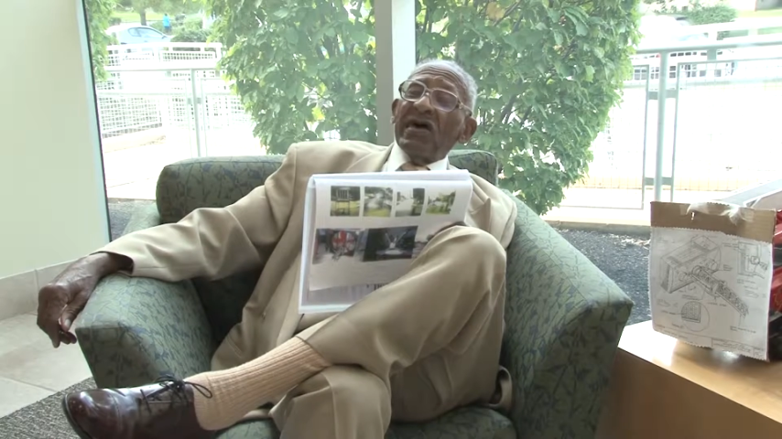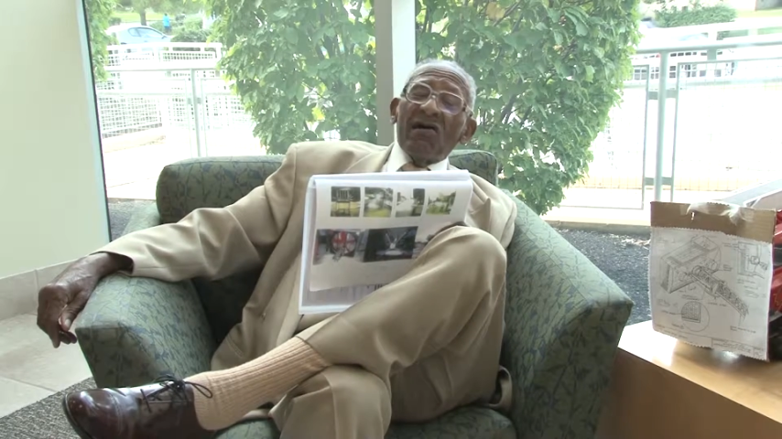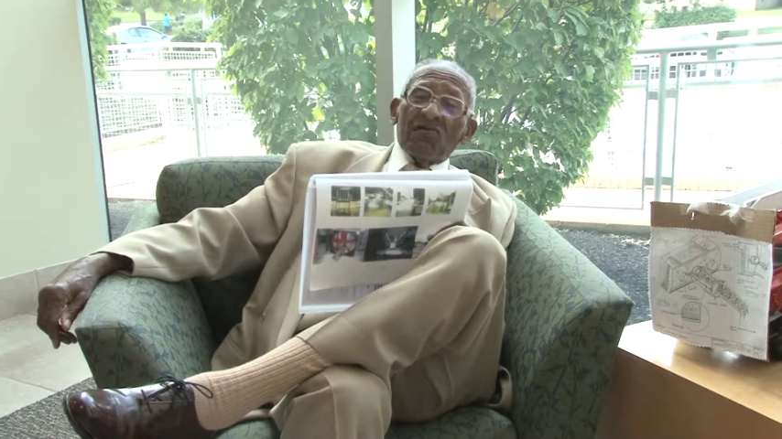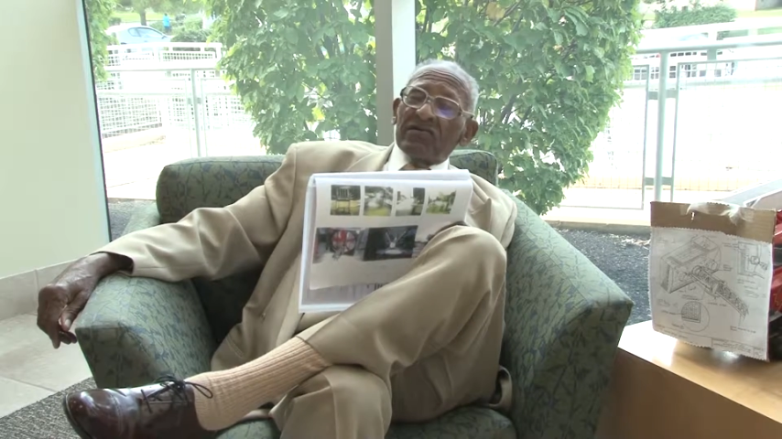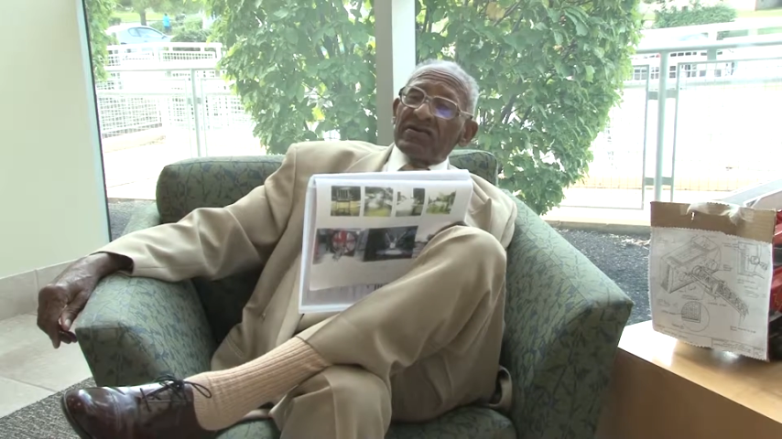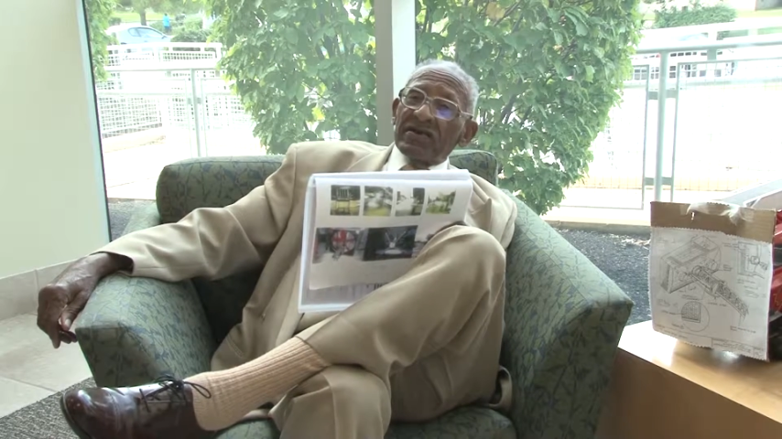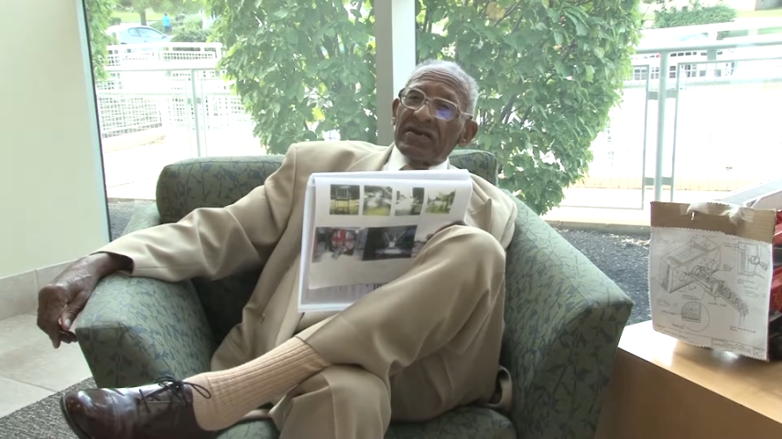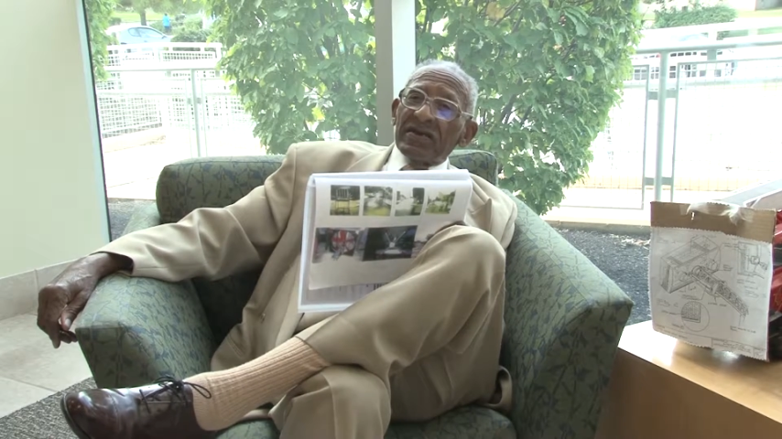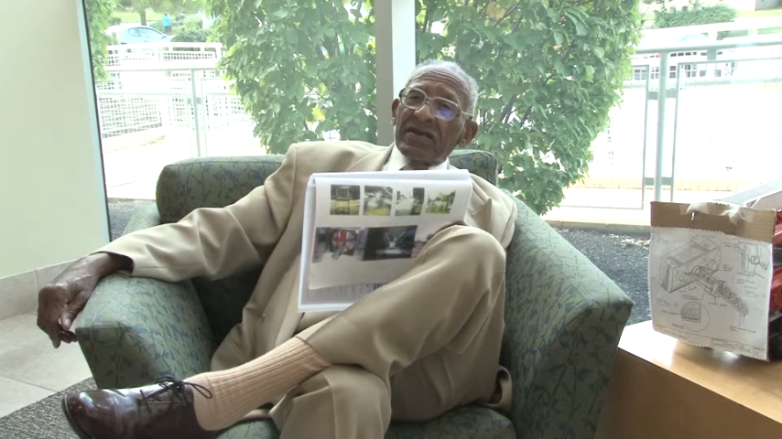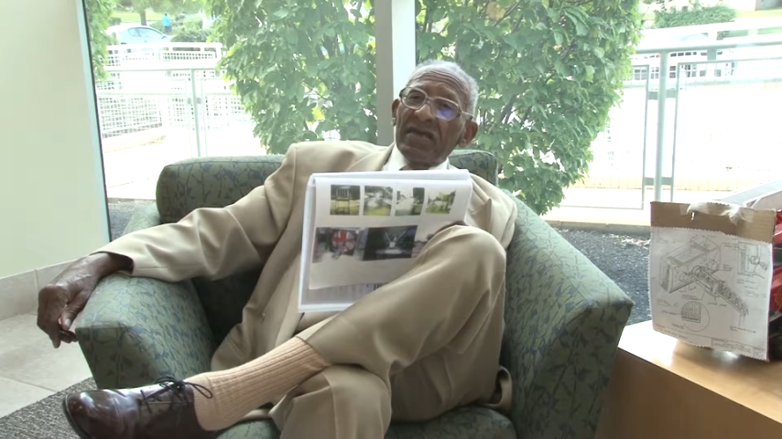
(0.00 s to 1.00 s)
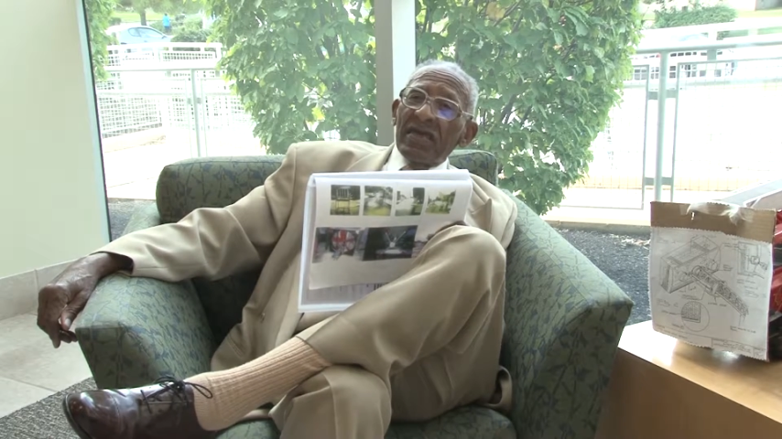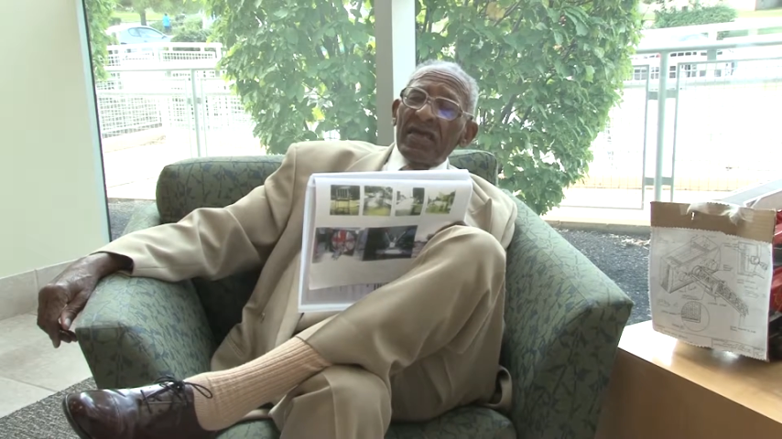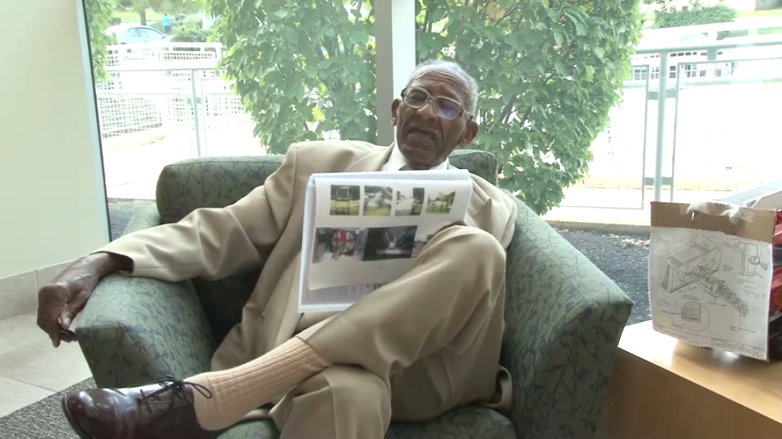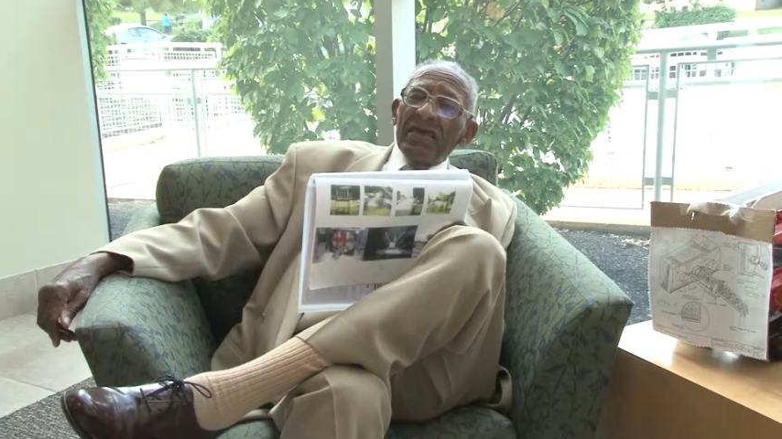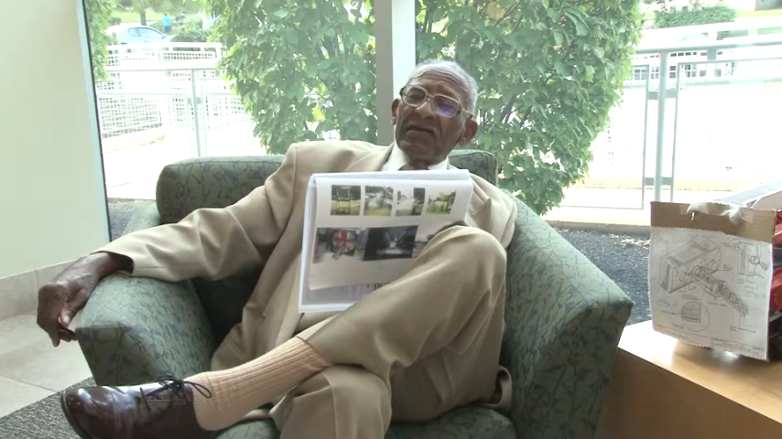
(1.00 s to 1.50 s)
out,
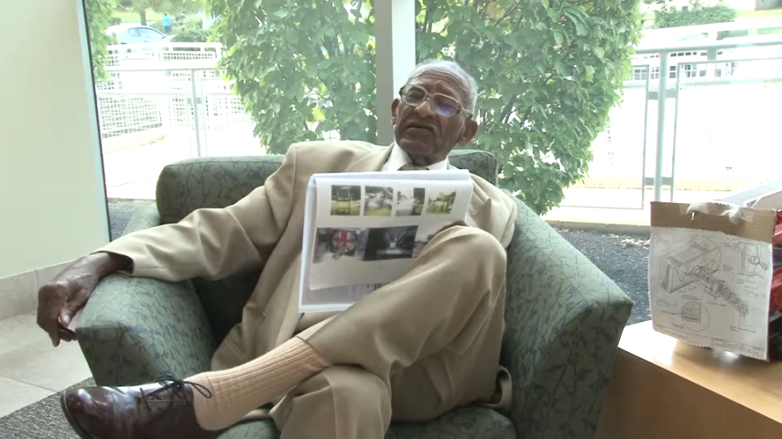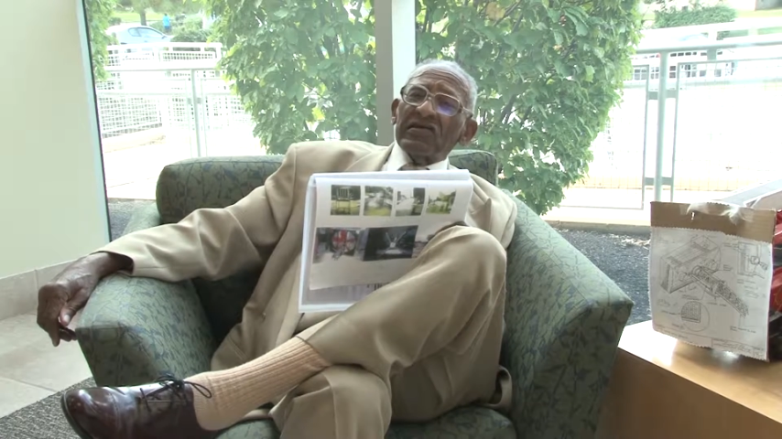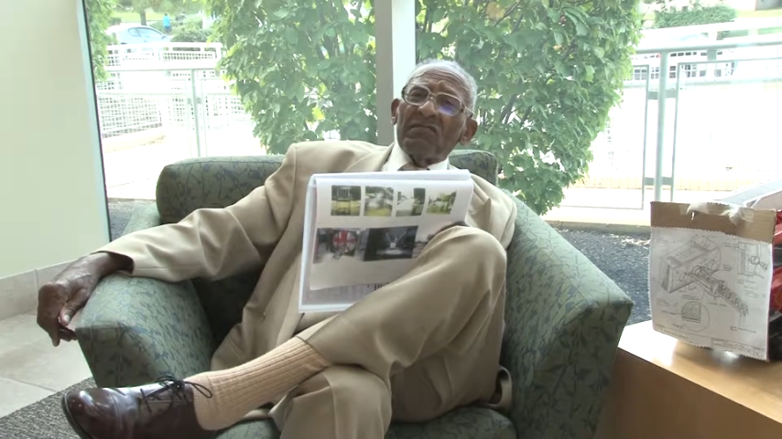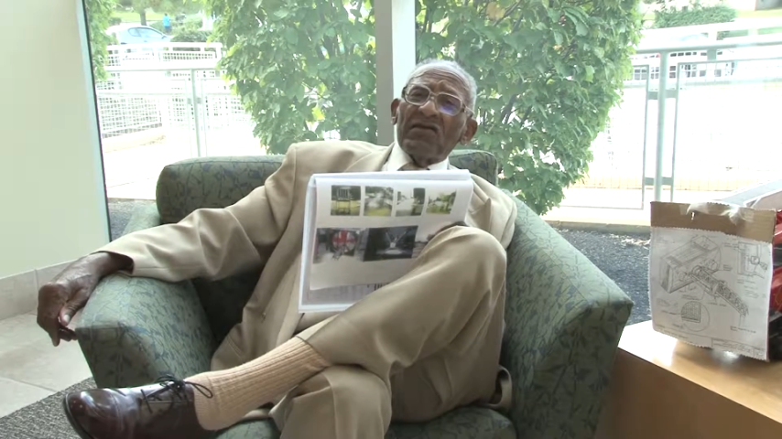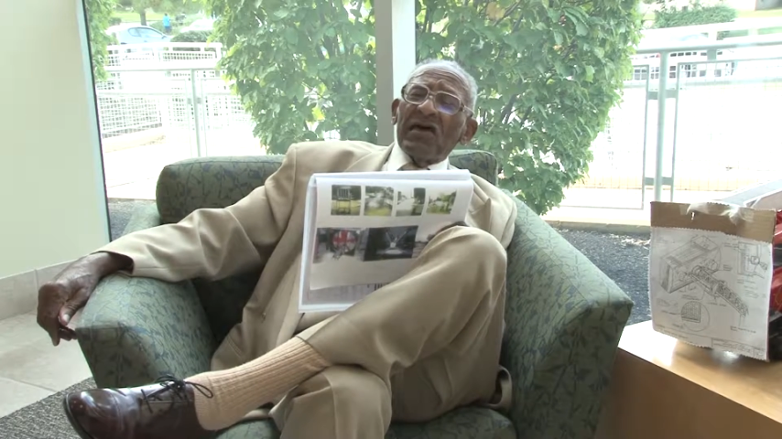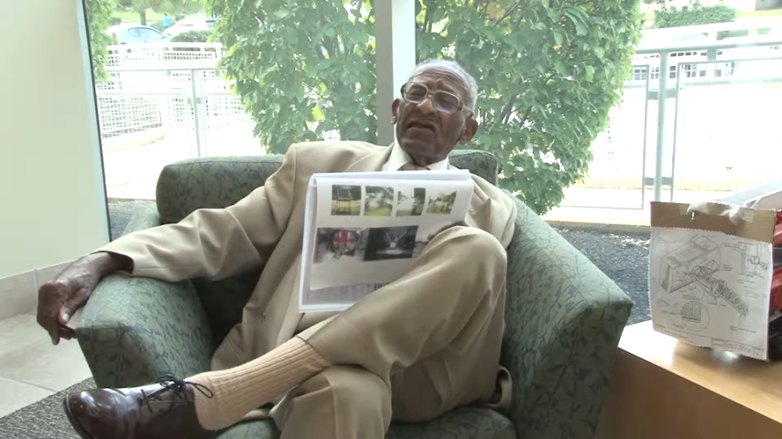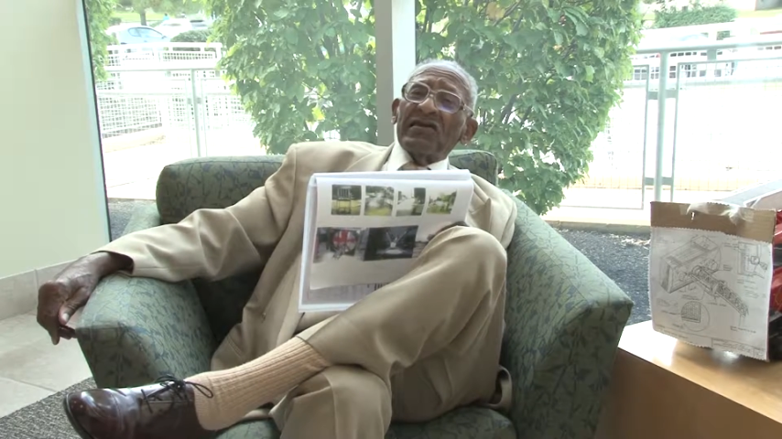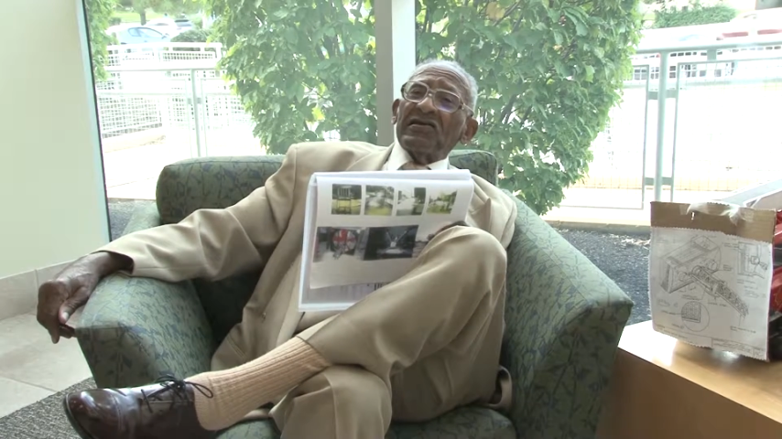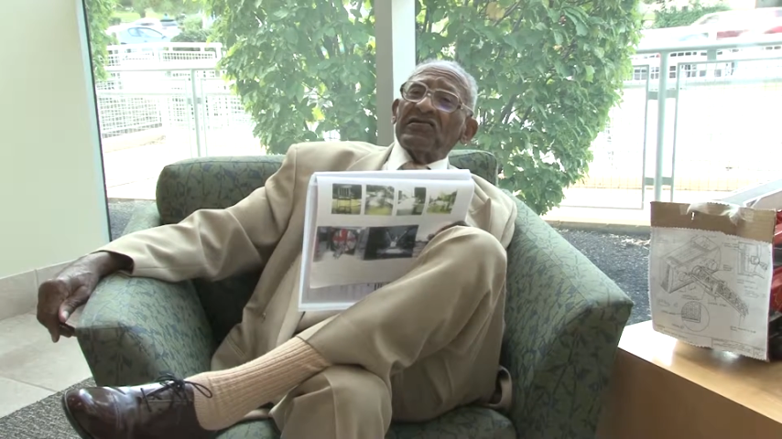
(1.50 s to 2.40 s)
and it's coming out at a